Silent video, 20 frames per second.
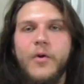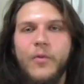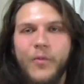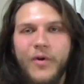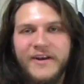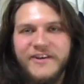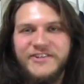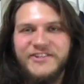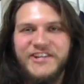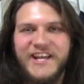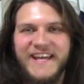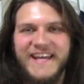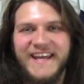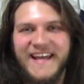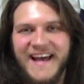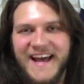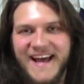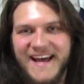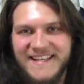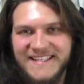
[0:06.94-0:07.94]
What is
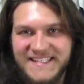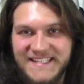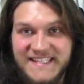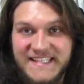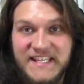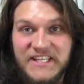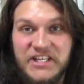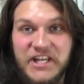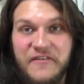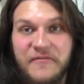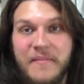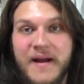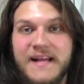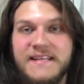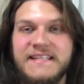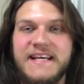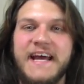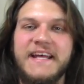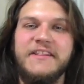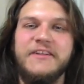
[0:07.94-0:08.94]
shaking, guys? It's CJ from My
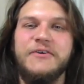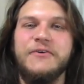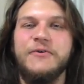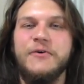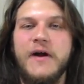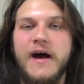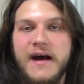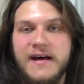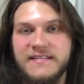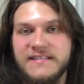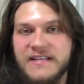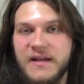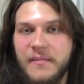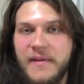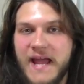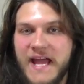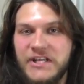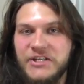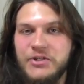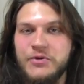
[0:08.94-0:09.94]
Tide Lacrosse
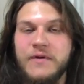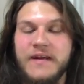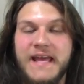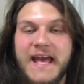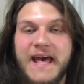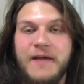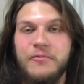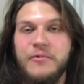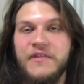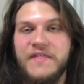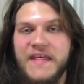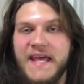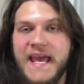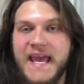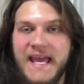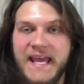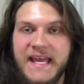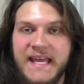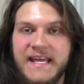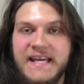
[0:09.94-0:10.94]
coming at you again with
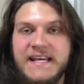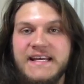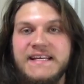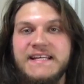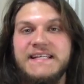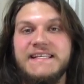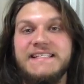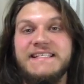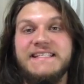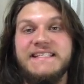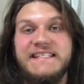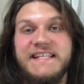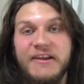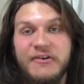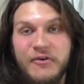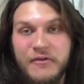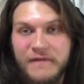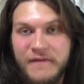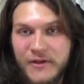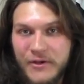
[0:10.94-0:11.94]
a
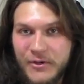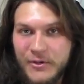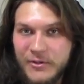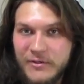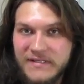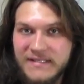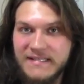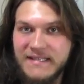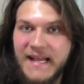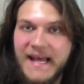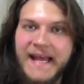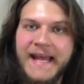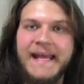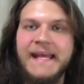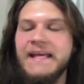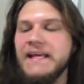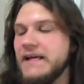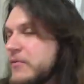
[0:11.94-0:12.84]
stick review today.